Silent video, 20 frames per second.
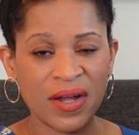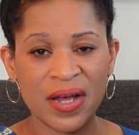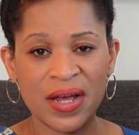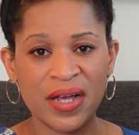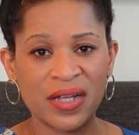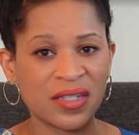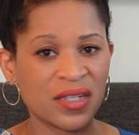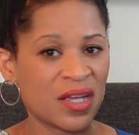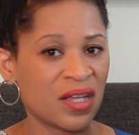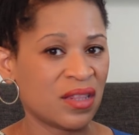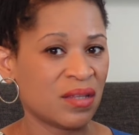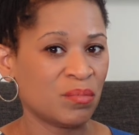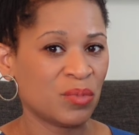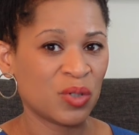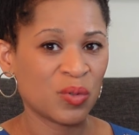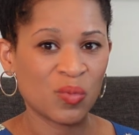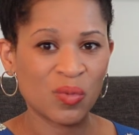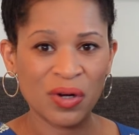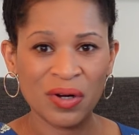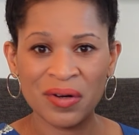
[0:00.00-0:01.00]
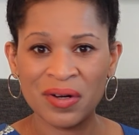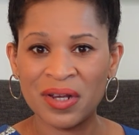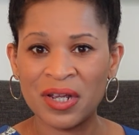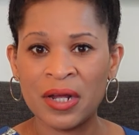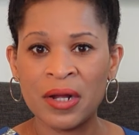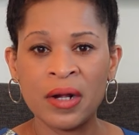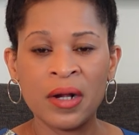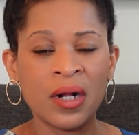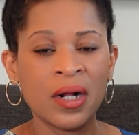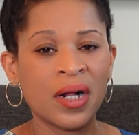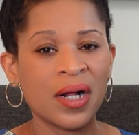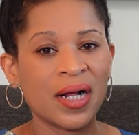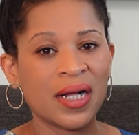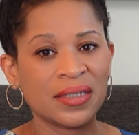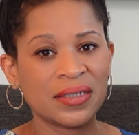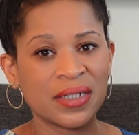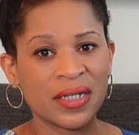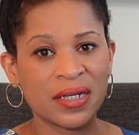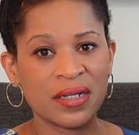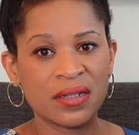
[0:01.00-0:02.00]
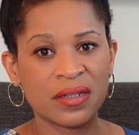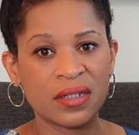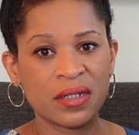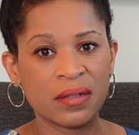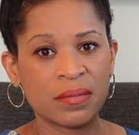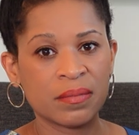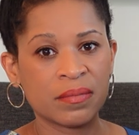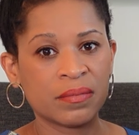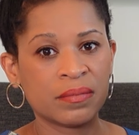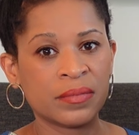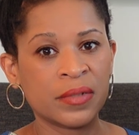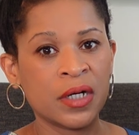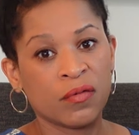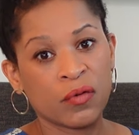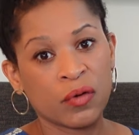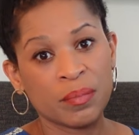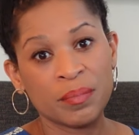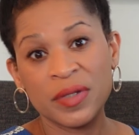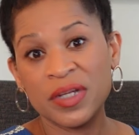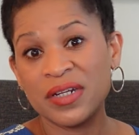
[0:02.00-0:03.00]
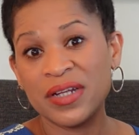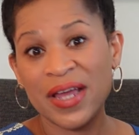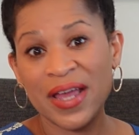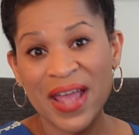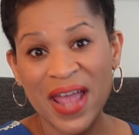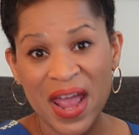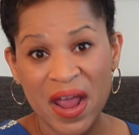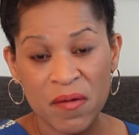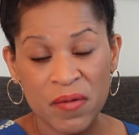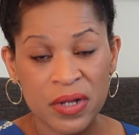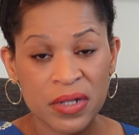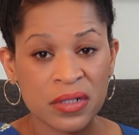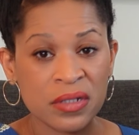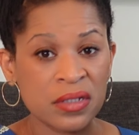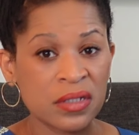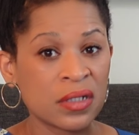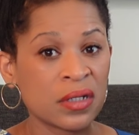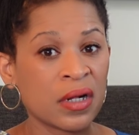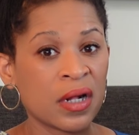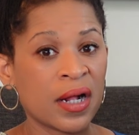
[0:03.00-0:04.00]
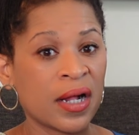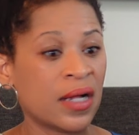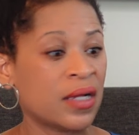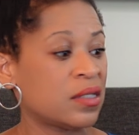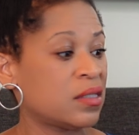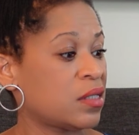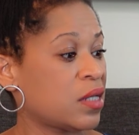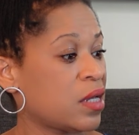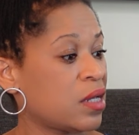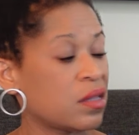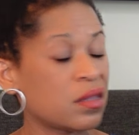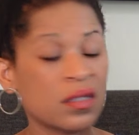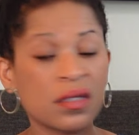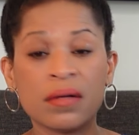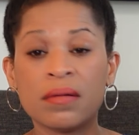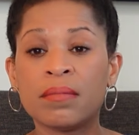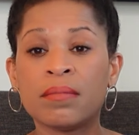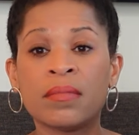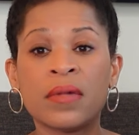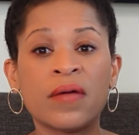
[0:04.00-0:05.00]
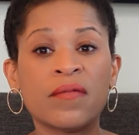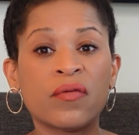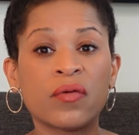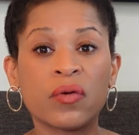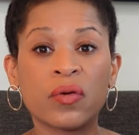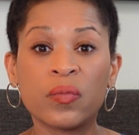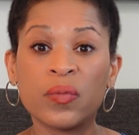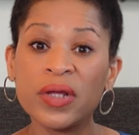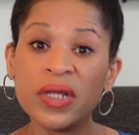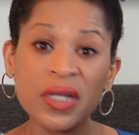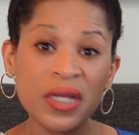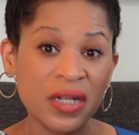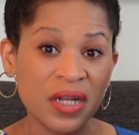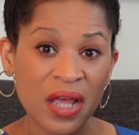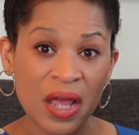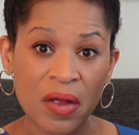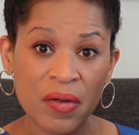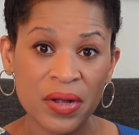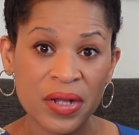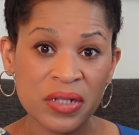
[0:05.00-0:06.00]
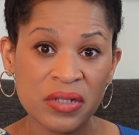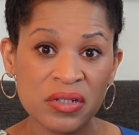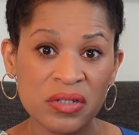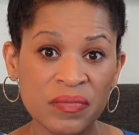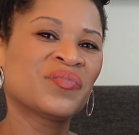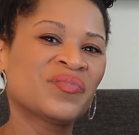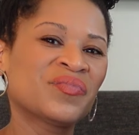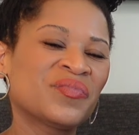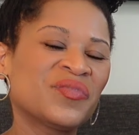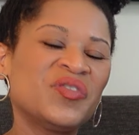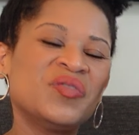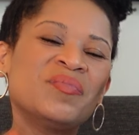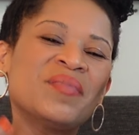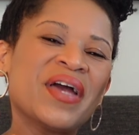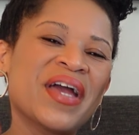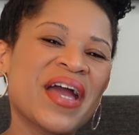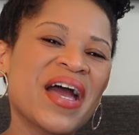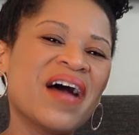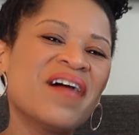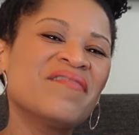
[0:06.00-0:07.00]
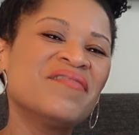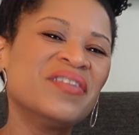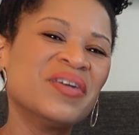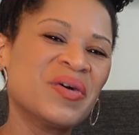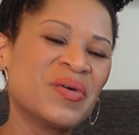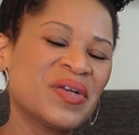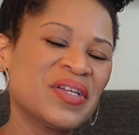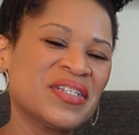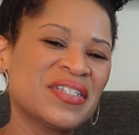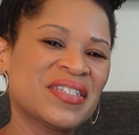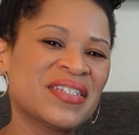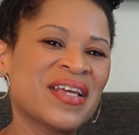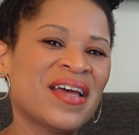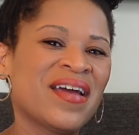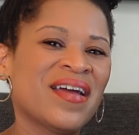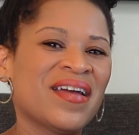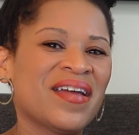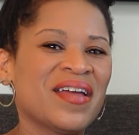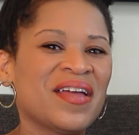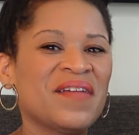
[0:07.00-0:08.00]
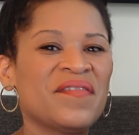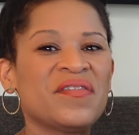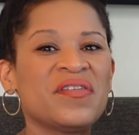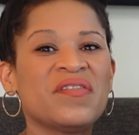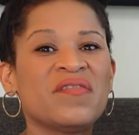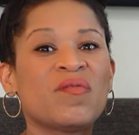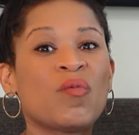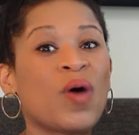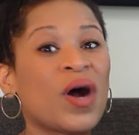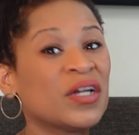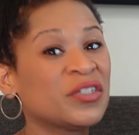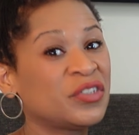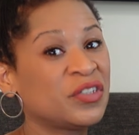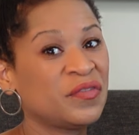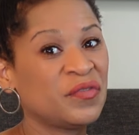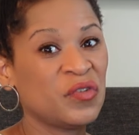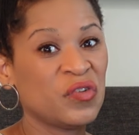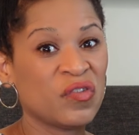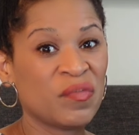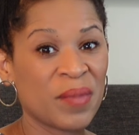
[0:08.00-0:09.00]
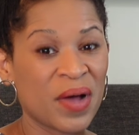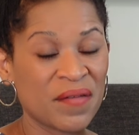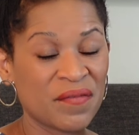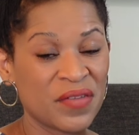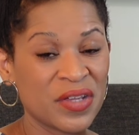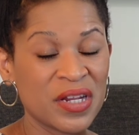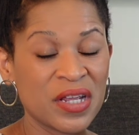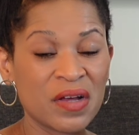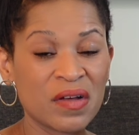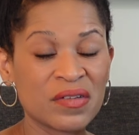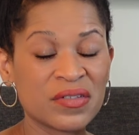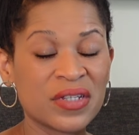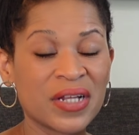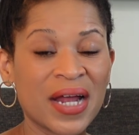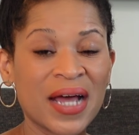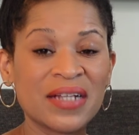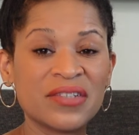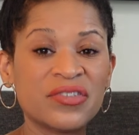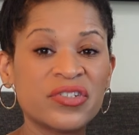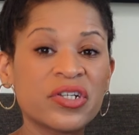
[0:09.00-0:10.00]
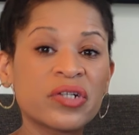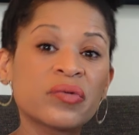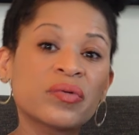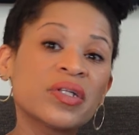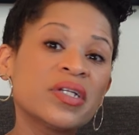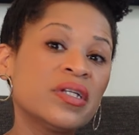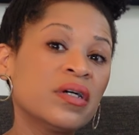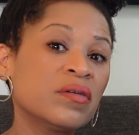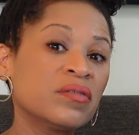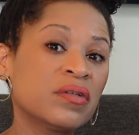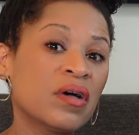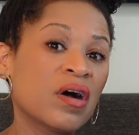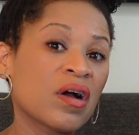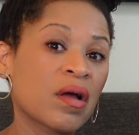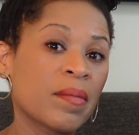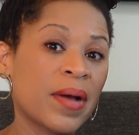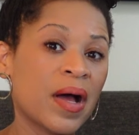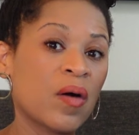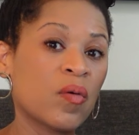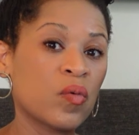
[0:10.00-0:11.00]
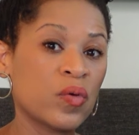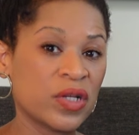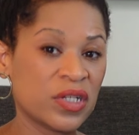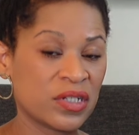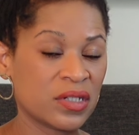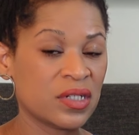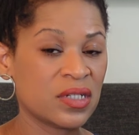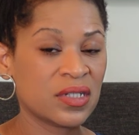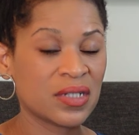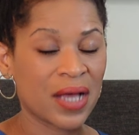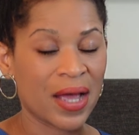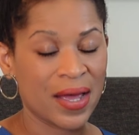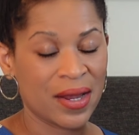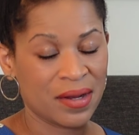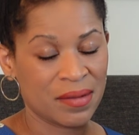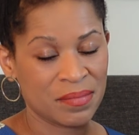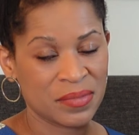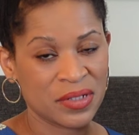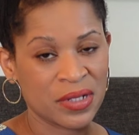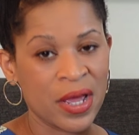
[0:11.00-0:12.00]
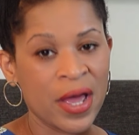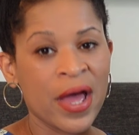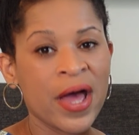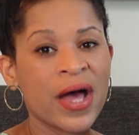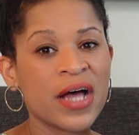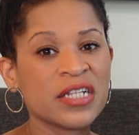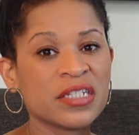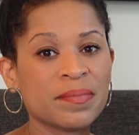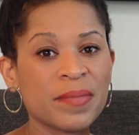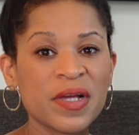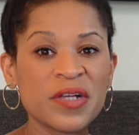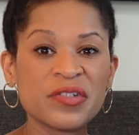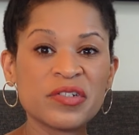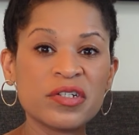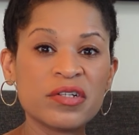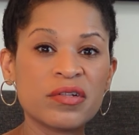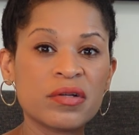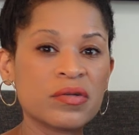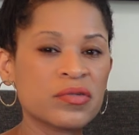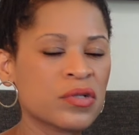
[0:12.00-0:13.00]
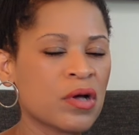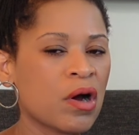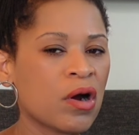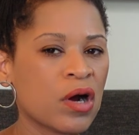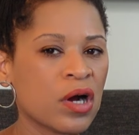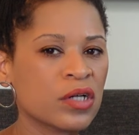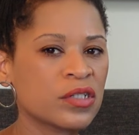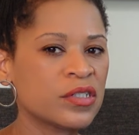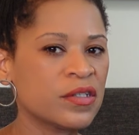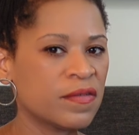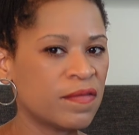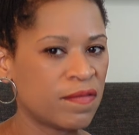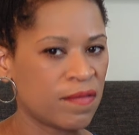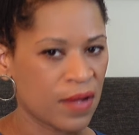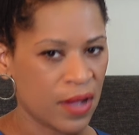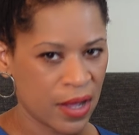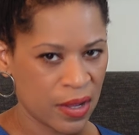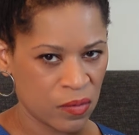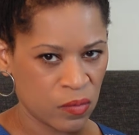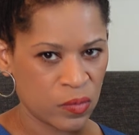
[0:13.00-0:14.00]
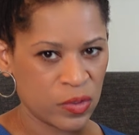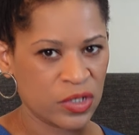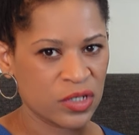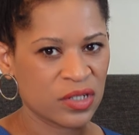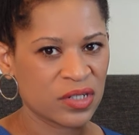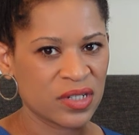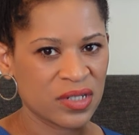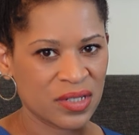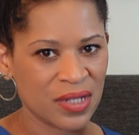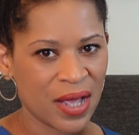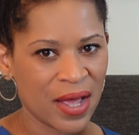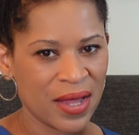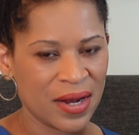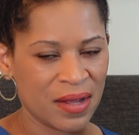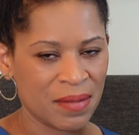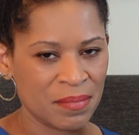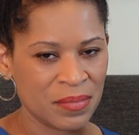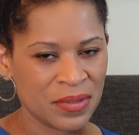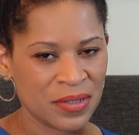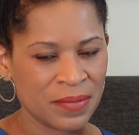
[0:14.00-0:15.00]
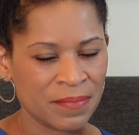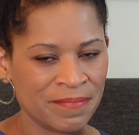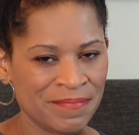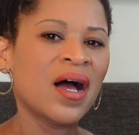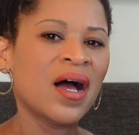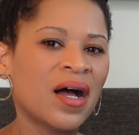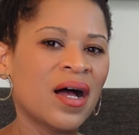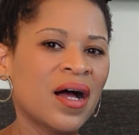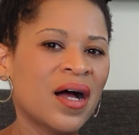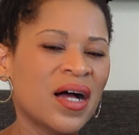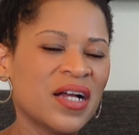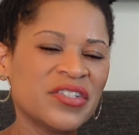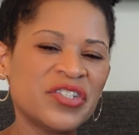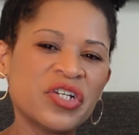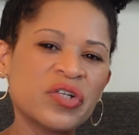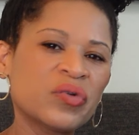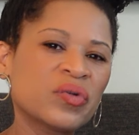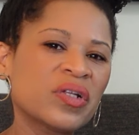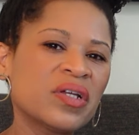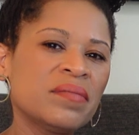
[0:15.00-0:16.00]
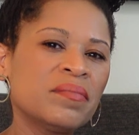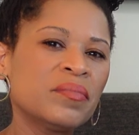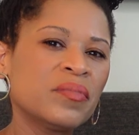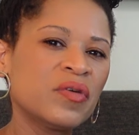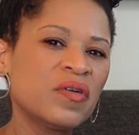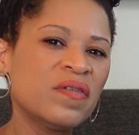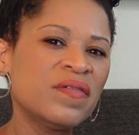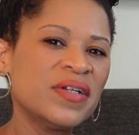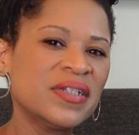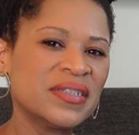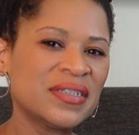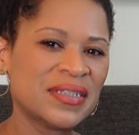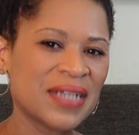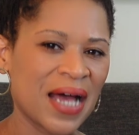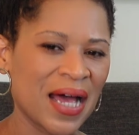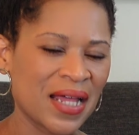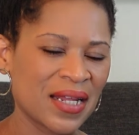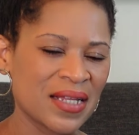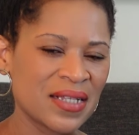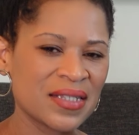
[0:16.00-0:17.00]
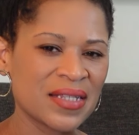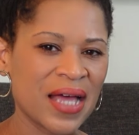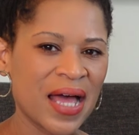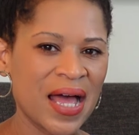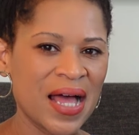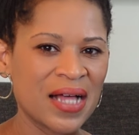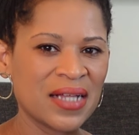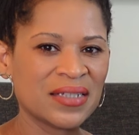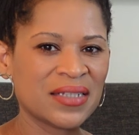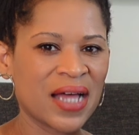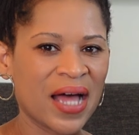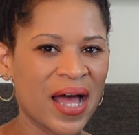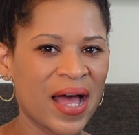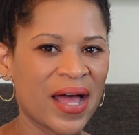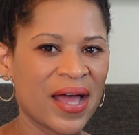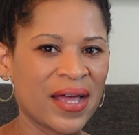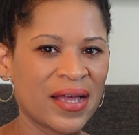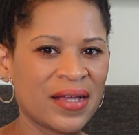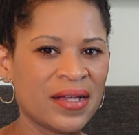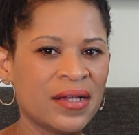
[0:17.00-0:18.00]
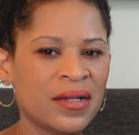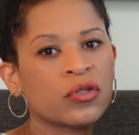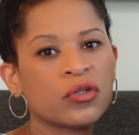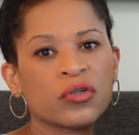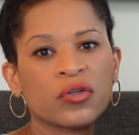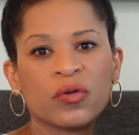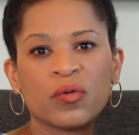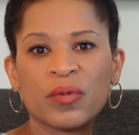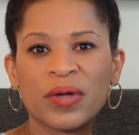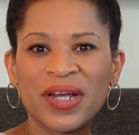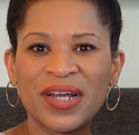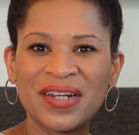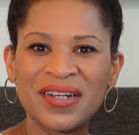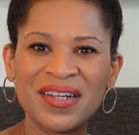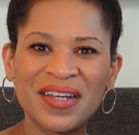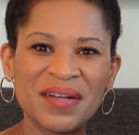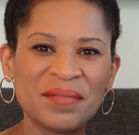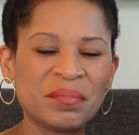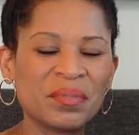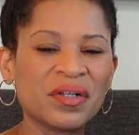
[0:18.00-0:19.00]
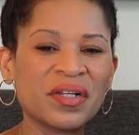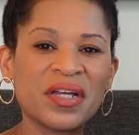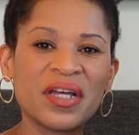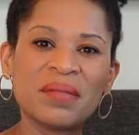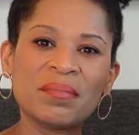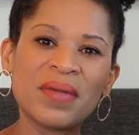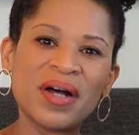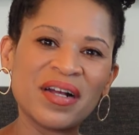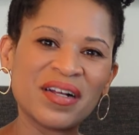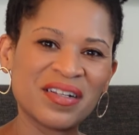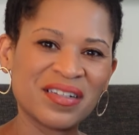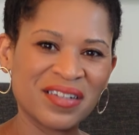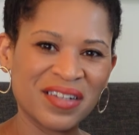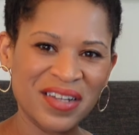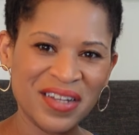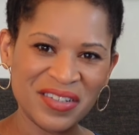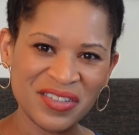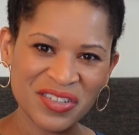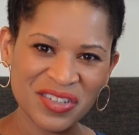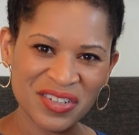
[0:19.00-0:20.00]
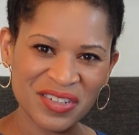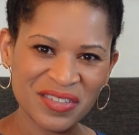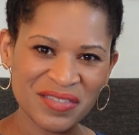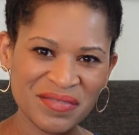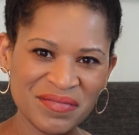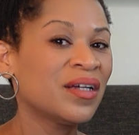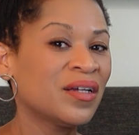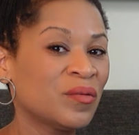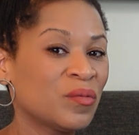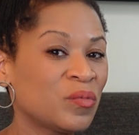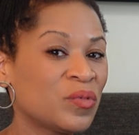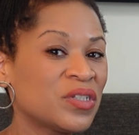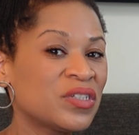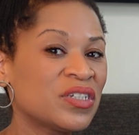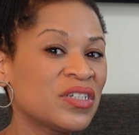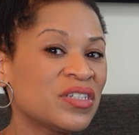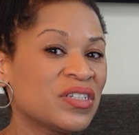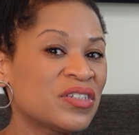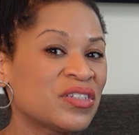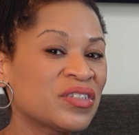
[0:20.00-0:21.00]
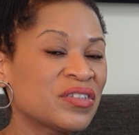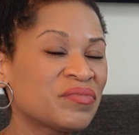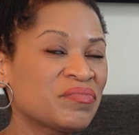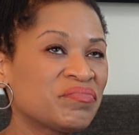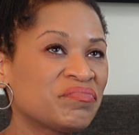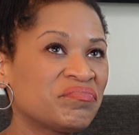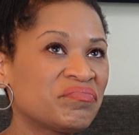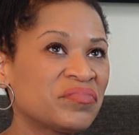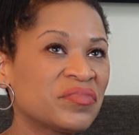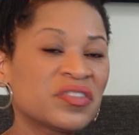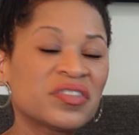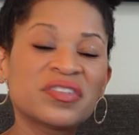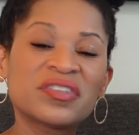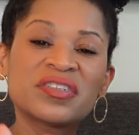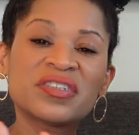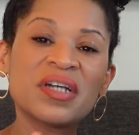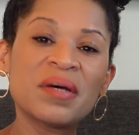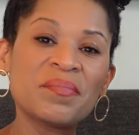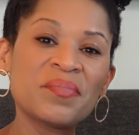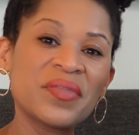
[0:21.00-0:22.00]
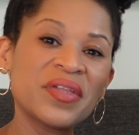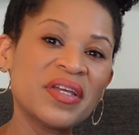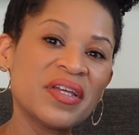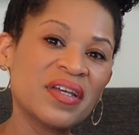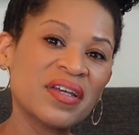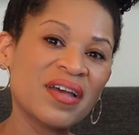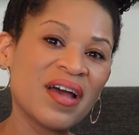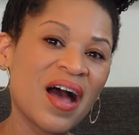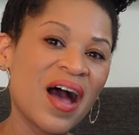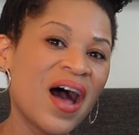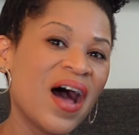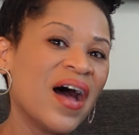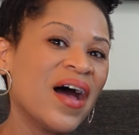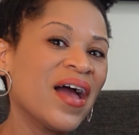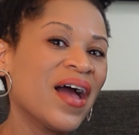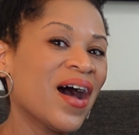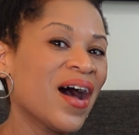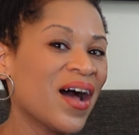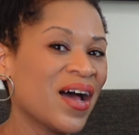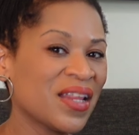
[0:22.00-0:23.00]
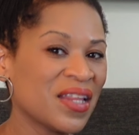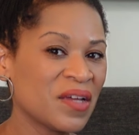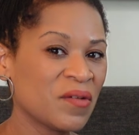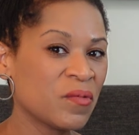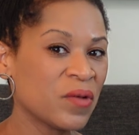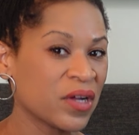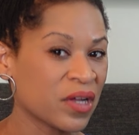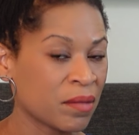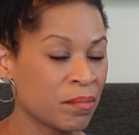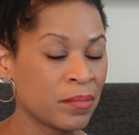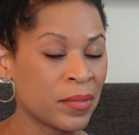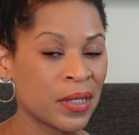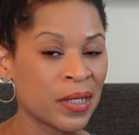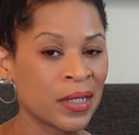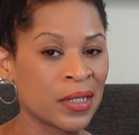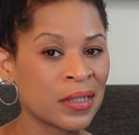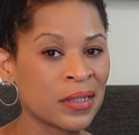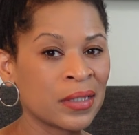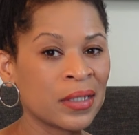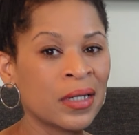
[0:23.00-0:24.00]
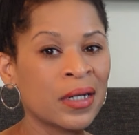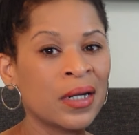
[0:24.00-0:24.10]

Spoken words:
I take them to work. I take them for midday errands. I take them for weekend errands. You may have noticed, if you've watched a few of my videos, that I generally don't talk about wish list items, especially those hard to find wish list items. I generally move in silence as I curate and plan my collection, which is something I highly recommend